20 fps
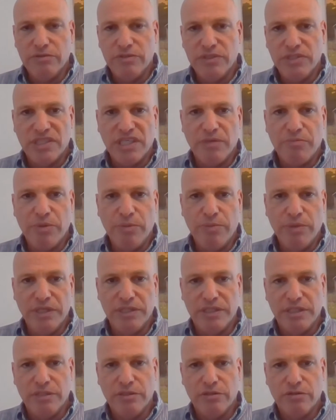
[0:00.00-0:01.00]
this
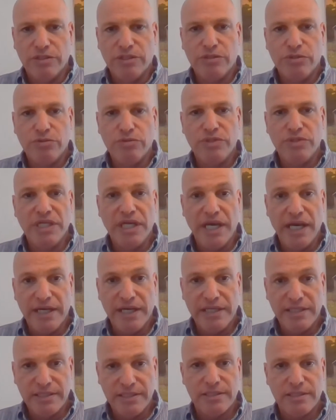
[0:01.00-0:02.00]
capability, in order to
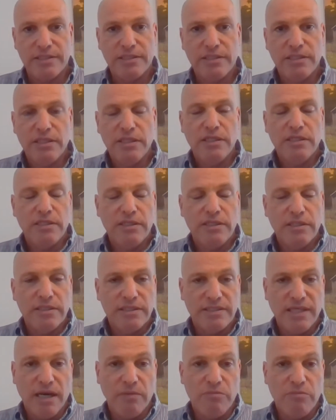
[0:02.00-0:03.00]
enhance
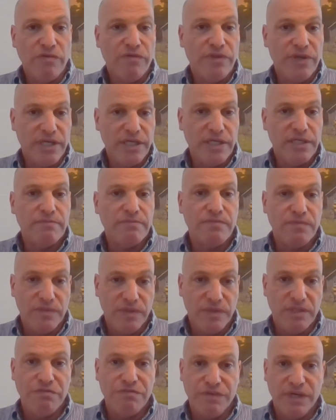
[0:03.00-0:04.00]
some of the
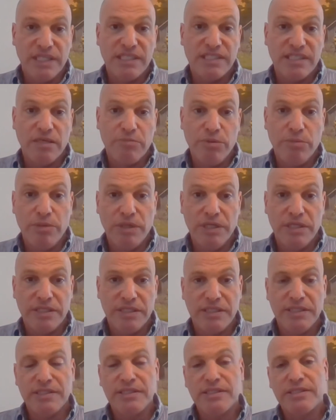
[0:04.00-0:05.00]
defense
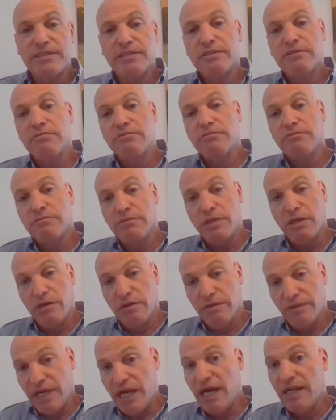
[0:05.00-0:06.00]
capabilities,
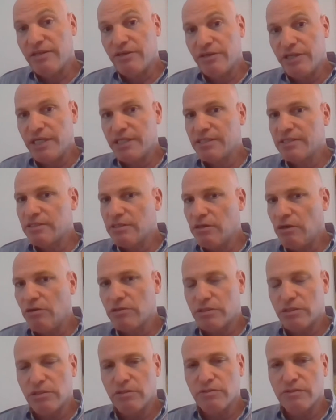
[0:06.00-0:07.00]
on the other hand,
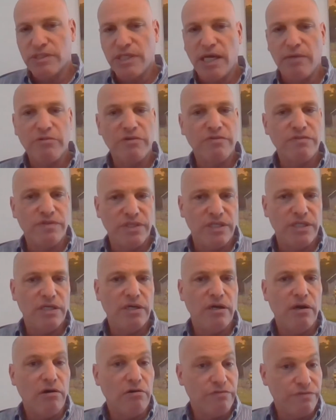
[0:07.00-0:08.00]
also some of
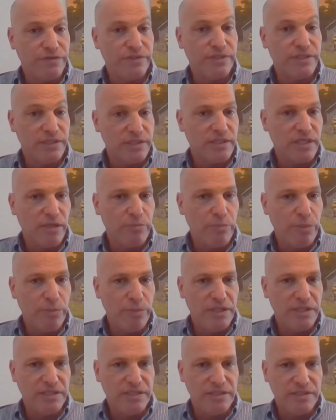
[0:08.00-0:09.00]
the offense
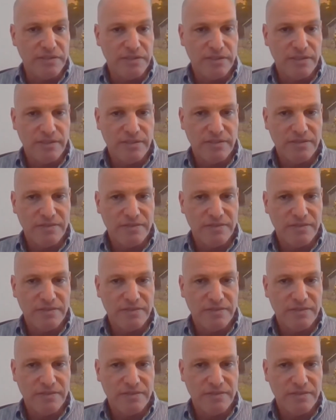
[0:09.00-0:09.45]
capabilities.